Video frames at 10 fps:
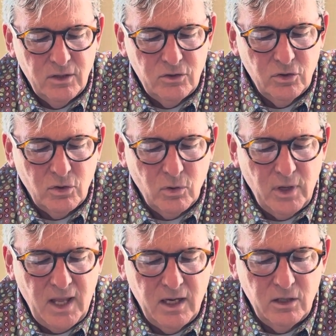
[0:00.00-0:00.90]
to
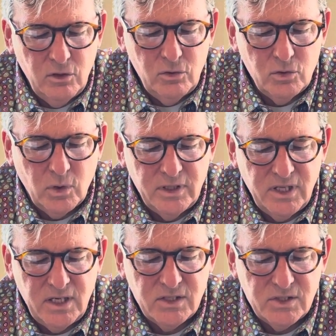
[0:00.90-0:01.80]
create a new joint
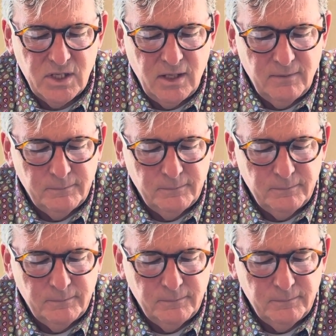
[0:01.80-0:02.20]
tenancy.